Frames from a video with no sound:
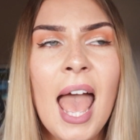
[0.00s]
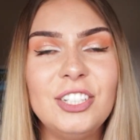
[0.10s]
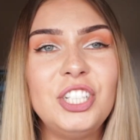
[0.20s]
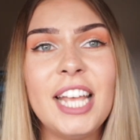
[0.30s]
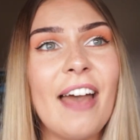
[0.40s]

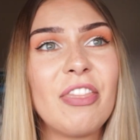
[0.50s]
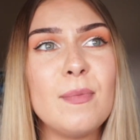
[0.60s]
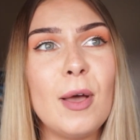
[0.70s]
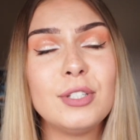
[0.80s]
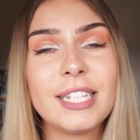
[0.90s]
And she had the
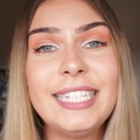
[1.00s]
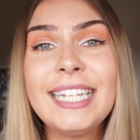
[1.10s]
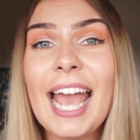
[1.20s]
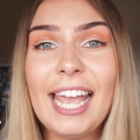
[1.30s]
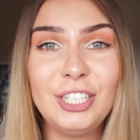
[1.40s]
most
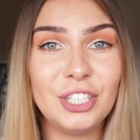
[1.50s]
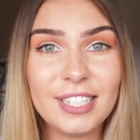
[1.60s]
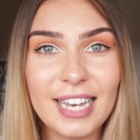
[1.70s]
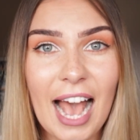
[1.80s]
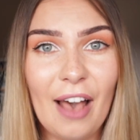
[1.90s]

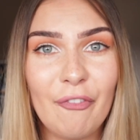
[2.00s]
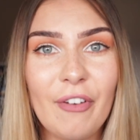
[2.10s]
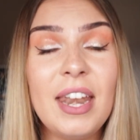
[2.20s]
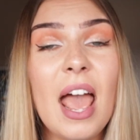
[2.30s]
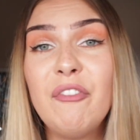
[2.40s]
contagious laugh
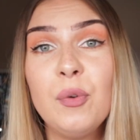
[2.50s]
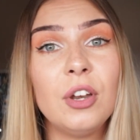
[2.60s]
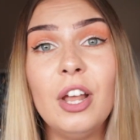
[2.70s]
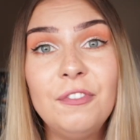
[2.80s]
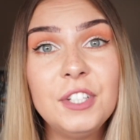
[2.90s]
and
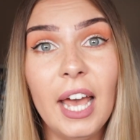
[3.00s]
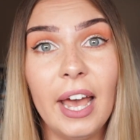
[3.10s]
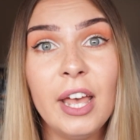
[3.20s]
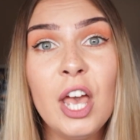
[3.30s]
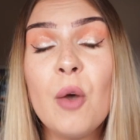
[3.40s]
everyone loved
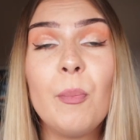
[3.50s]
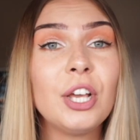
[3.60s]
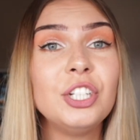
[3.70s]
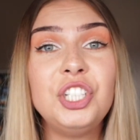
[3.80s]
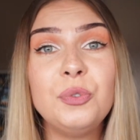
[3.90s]
her
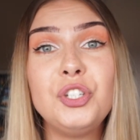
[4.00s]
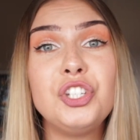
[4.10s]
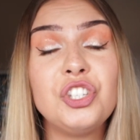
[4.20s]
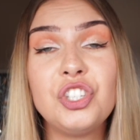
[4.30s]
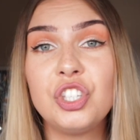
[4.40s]
because she was
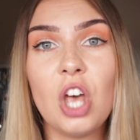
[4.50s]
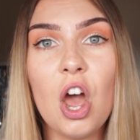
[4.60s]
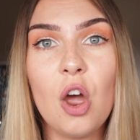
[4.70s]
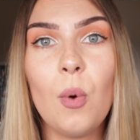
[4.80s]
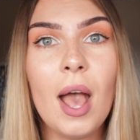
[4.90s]
just
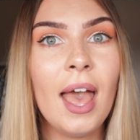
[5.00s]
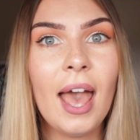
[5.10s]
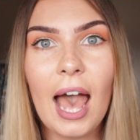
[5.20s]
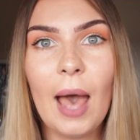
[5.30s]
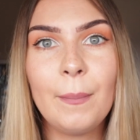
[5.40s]
so
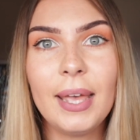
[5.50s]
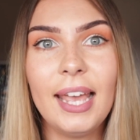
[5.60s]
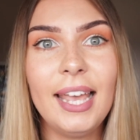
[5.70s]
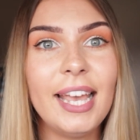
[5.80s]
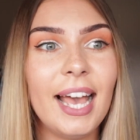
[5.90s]

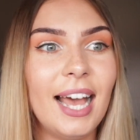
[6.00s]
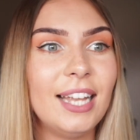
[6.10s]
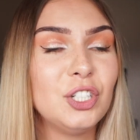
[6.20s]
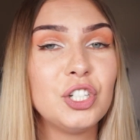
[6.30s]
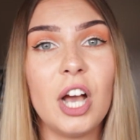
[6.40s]
happy
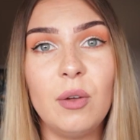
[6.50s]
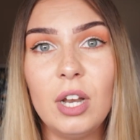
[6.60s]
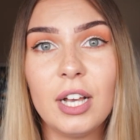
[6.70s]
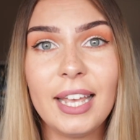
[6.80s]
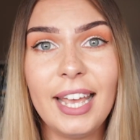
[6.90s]
and
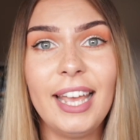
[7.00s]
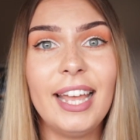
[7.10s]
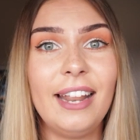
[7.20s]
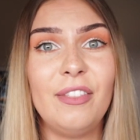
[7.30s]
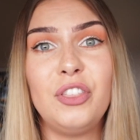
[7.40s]
go-lucky
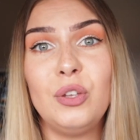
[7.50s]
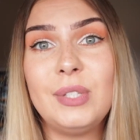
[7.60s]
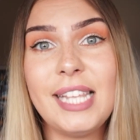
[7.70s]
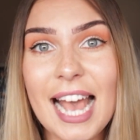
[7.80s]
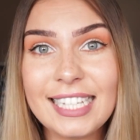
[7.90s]
and
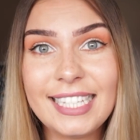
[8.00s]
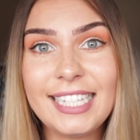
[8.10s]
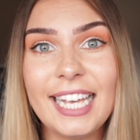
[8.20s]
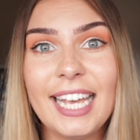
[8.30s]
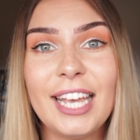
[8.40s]

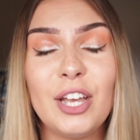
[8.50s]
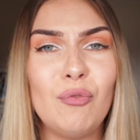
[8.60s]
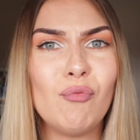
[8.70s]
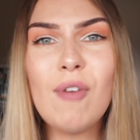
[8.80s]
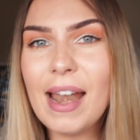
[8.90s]
enthusiastic
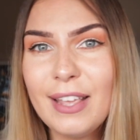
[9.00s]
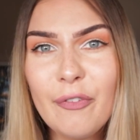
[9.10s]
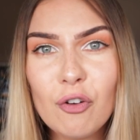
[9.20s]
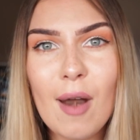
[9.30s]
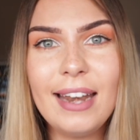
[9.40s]
and ready
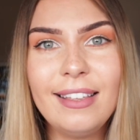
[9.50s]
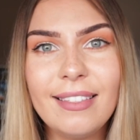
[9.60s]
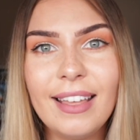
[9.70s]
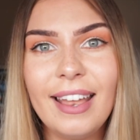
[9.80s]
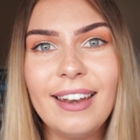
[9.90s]
for
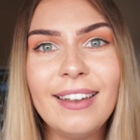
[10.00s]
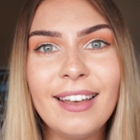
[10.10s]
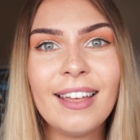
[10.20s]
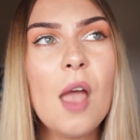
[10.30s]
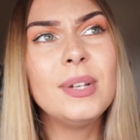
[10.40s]
anything.
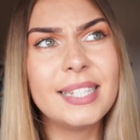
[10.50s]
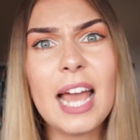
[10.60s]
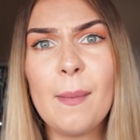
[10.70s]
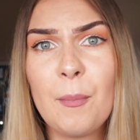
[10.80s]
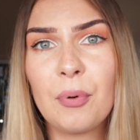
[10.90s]
I would
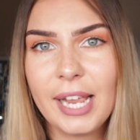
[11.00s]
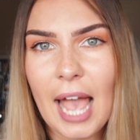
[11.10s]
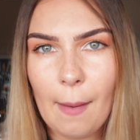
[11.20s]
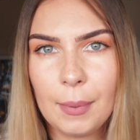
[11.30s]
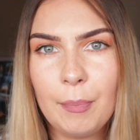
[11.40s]
say I'm a pretty
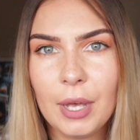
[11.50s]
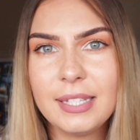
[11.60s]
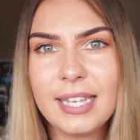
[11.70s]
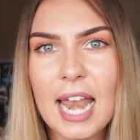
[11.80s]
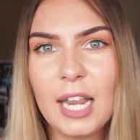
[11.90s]
happy
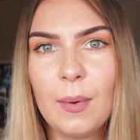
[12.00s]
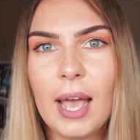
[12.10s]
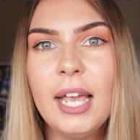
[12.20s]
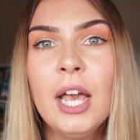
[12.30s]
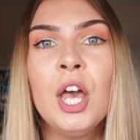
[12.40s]
person
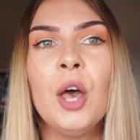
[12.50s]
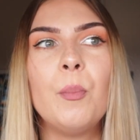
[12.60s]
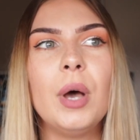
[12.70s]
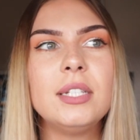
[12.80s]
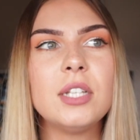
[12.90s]
anyway,
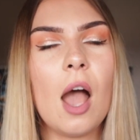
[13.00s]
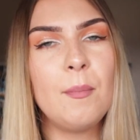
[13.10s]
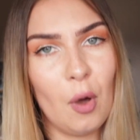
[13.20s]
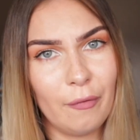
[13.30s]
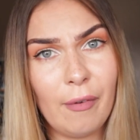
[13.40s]
but
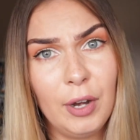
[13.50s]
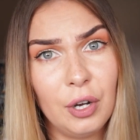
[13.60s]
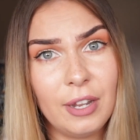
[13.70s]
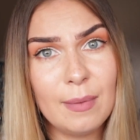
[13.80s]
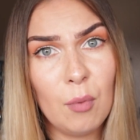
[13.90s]
I'm not very
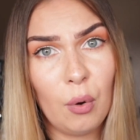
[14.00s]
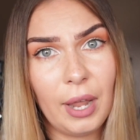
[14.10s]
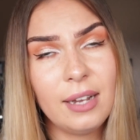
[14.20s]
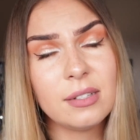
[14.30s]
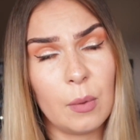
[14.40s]
good in the
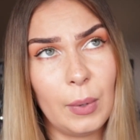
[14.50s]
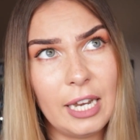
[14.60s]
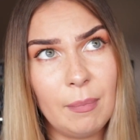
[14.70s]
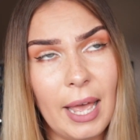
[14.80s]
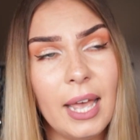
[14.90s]
mornings, I will
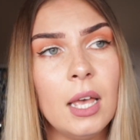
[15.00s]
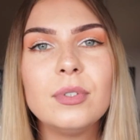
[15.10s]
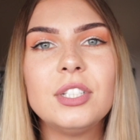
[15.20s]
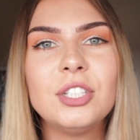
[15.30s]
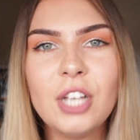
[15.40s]
admit. It
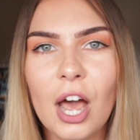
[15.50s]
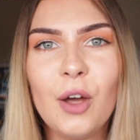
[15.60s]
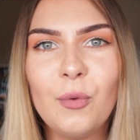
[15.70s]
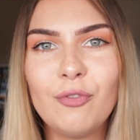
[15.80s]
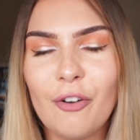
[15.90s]
was
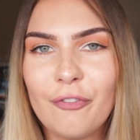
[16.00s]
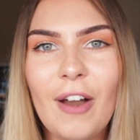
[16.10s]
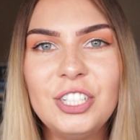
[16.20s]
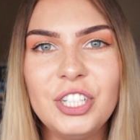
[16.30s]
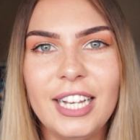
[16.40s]
so
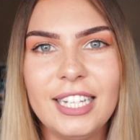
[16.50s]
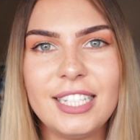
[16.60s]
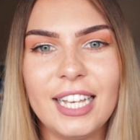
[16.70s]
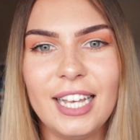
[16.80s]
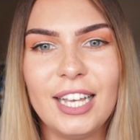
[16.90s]
refreshing
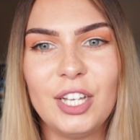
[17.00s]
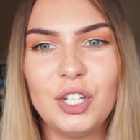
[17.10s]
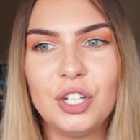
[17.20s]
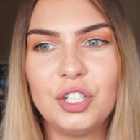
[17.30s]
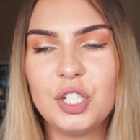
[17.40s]
to
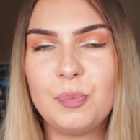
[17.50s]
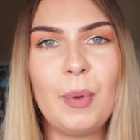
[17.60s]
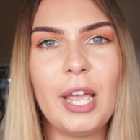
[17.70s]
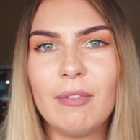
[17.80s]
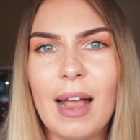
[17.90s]
just
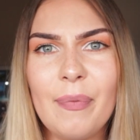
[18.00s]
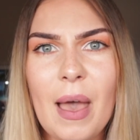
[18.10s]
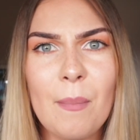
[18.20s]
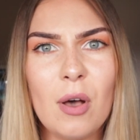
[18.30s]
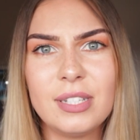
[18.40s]
be around
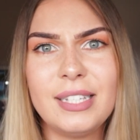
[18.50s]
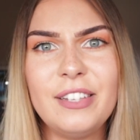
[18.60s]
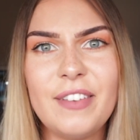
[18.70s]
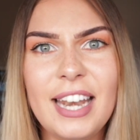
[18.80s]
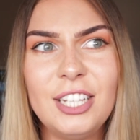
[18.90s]
that
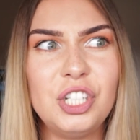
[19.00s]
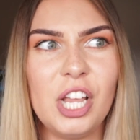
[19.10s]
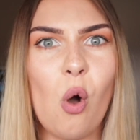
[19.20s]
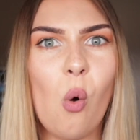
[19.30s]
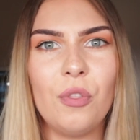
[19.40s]
positive
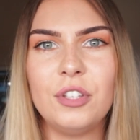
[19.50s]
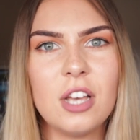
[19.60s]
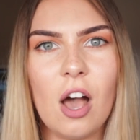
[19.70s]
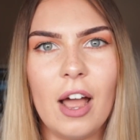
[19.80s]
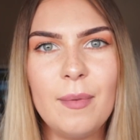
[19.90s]
energy all the
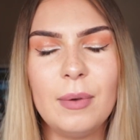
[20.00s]
time.